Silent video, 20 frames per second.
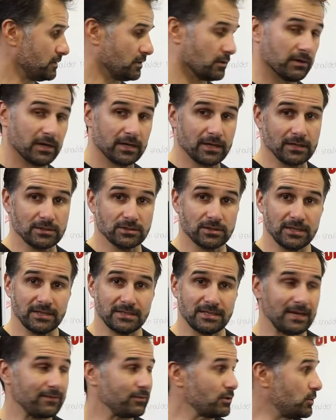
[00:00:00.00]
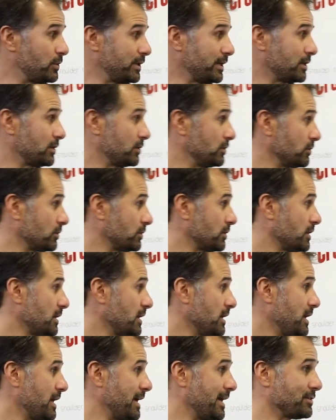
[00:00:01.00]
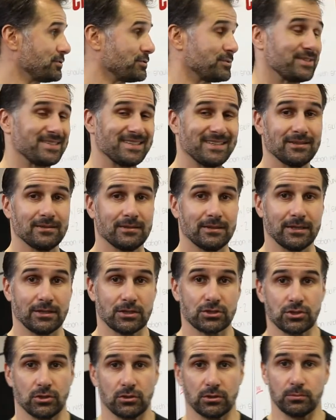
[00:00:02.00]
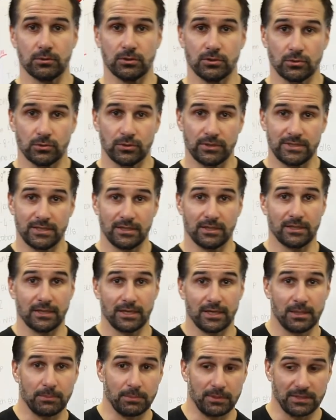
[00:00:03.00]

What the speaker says: All right, guys, so let's have a quick look at your single leg shoulder bridge or your single leg hip